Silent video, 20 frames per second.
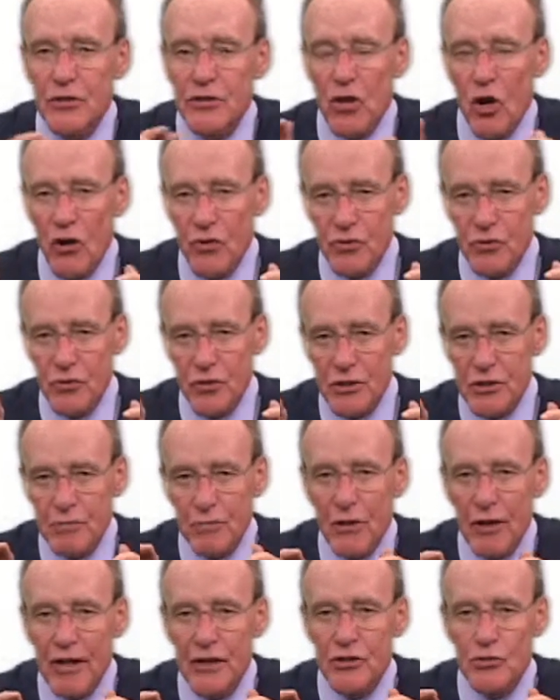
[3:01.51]
This also
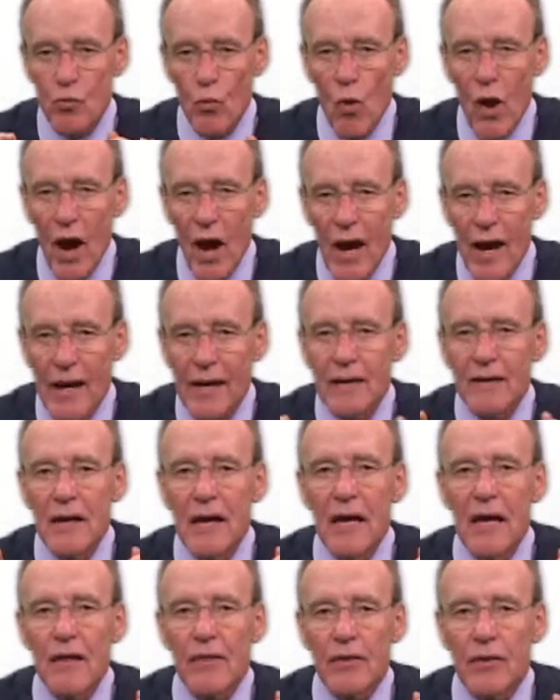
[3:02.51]
explains why
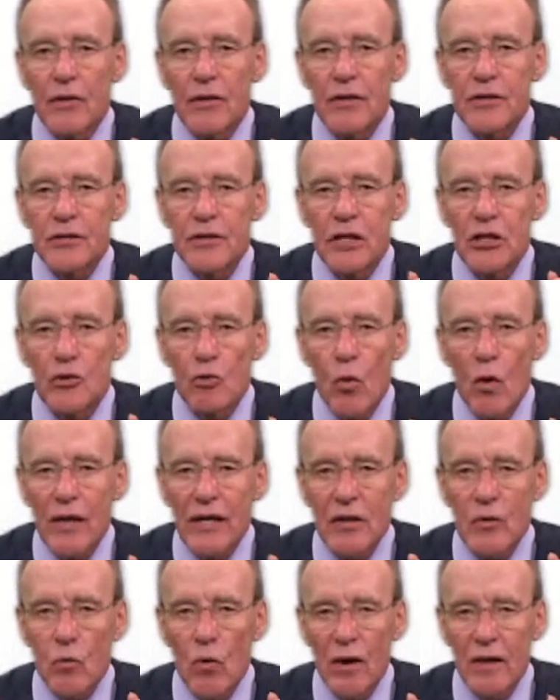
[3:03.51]
there is a
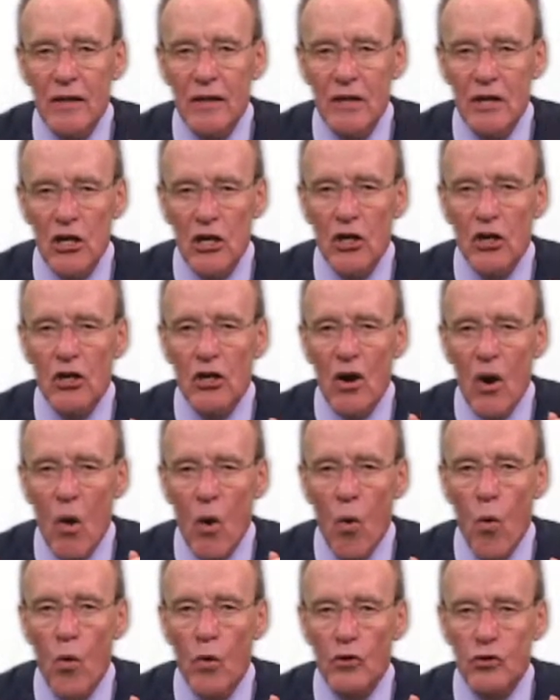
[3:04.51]

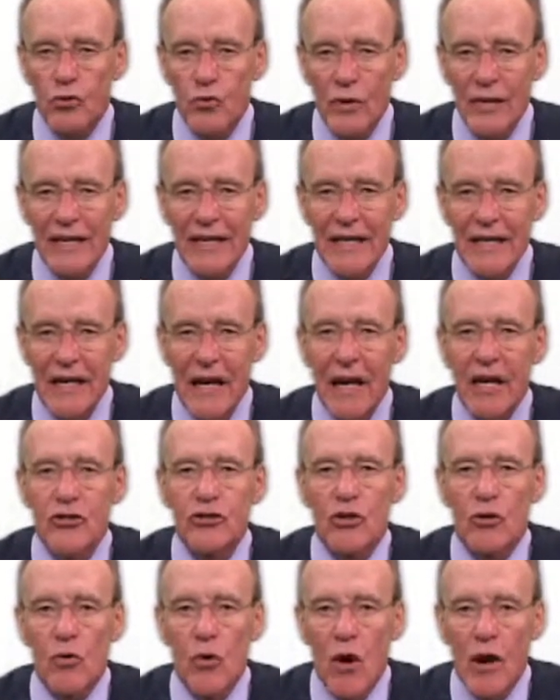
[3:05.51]
21-year-old drinking
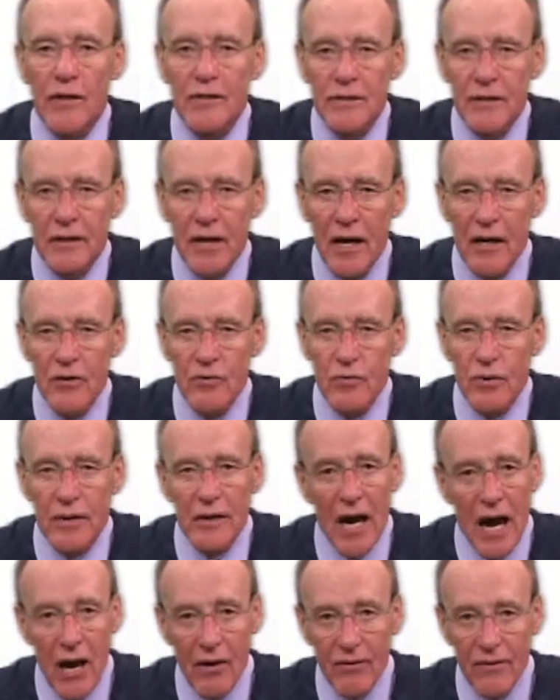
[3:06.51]
age across the country.
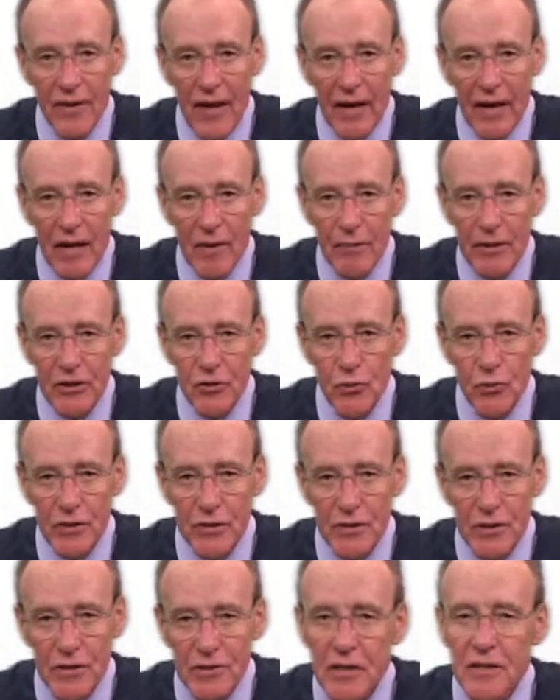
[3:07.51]
How did that come into
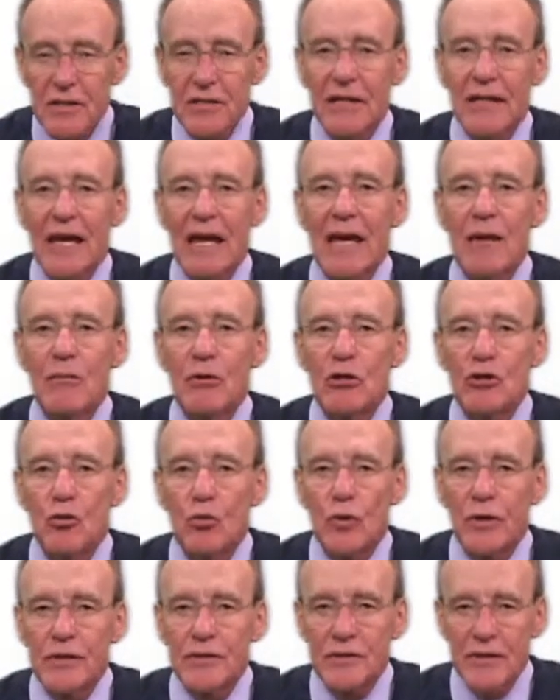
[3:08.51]
existence? It came
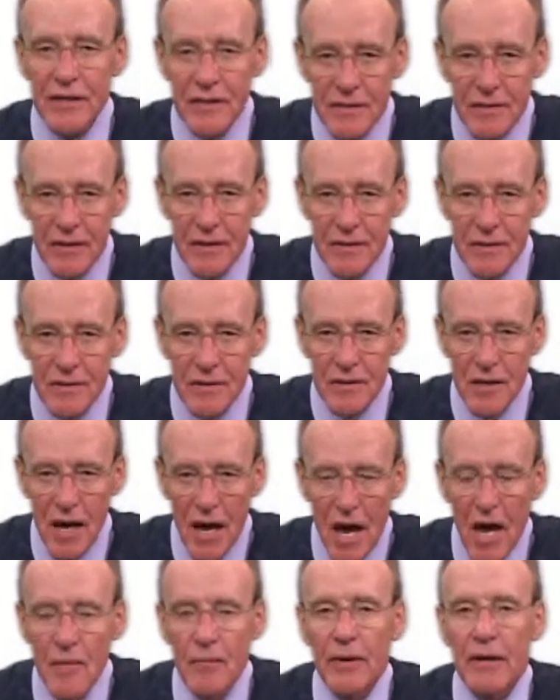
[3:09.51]
into existence
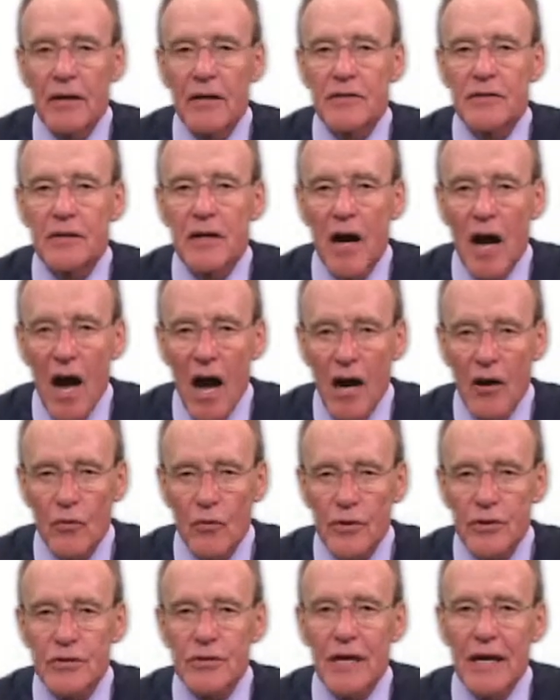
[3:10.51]
because
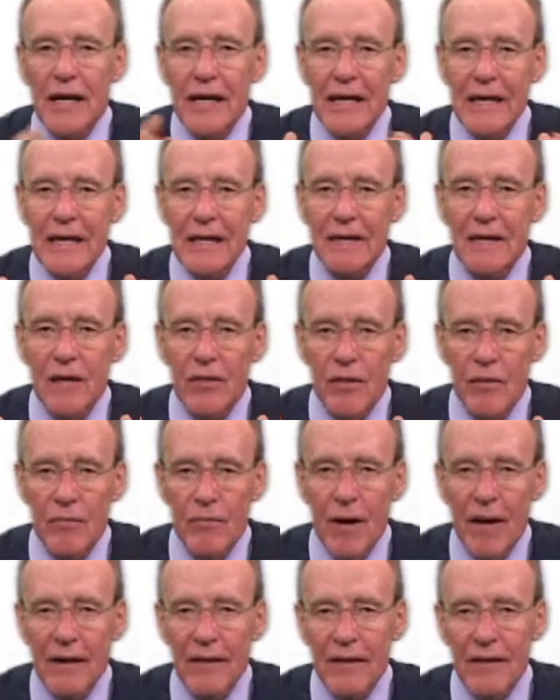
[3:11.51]
Congress, in the
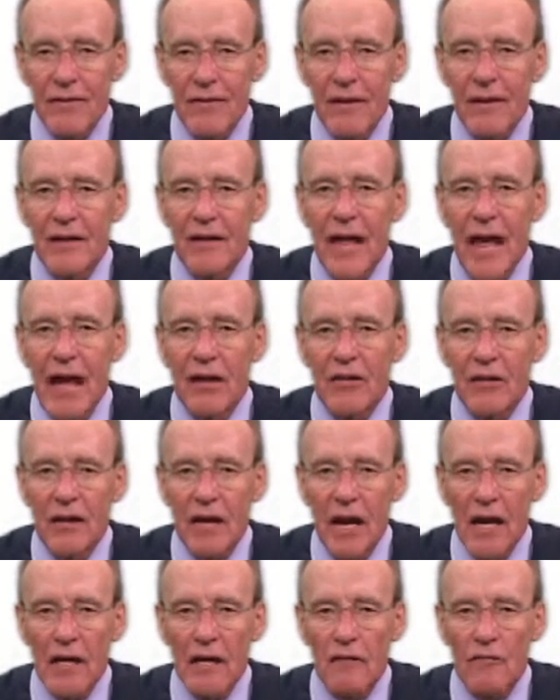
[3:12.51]
money that it
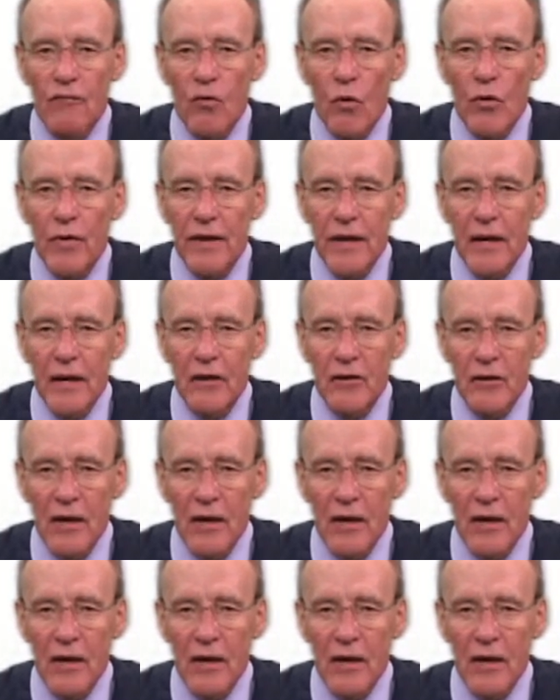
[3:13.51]
allocated for the